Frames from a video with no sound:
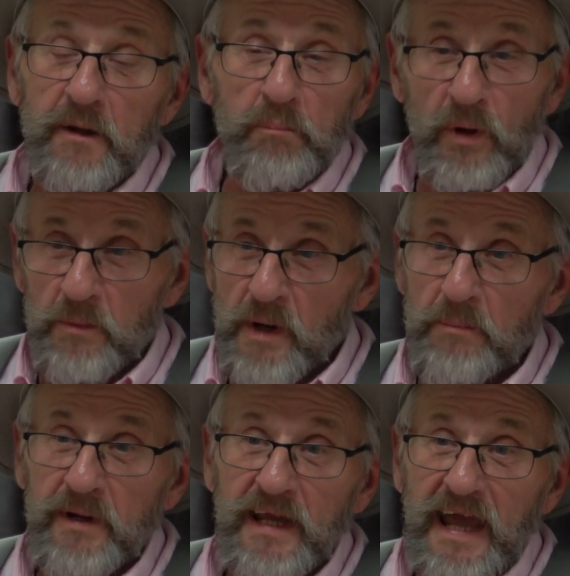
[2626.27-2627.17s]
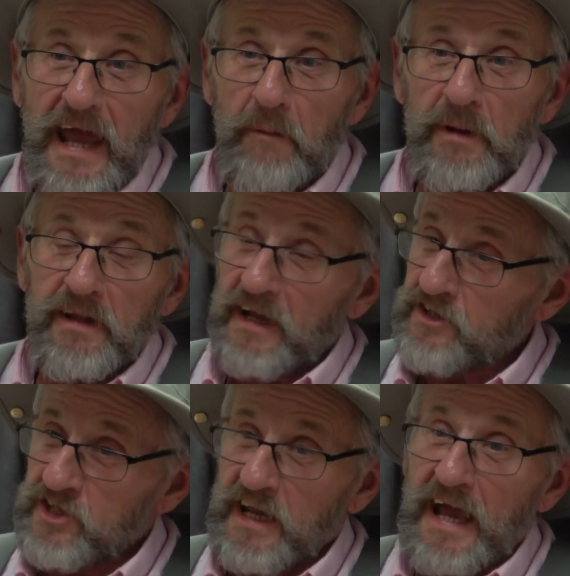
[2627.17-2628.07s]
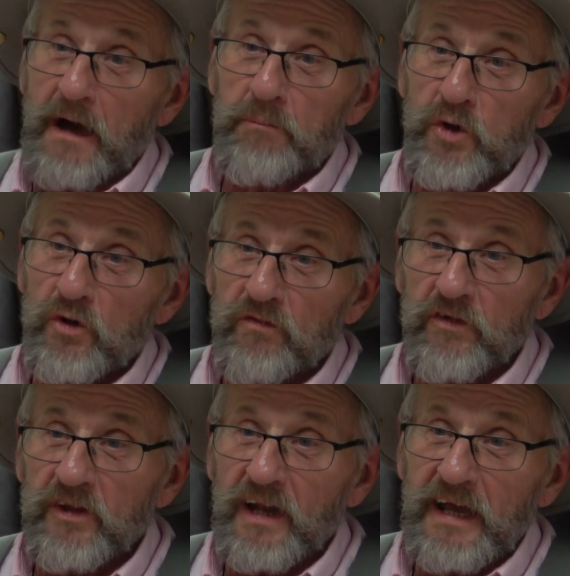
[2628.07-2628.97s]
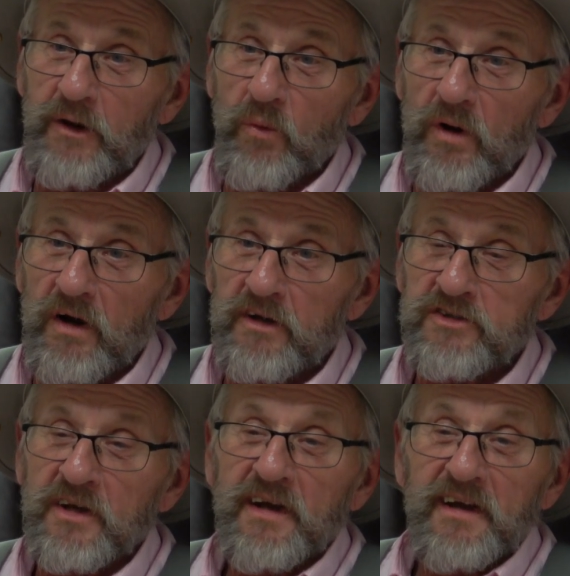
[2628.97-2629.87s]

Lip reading: They'd put them up in a cabin. They'd see how beautiful the lake was.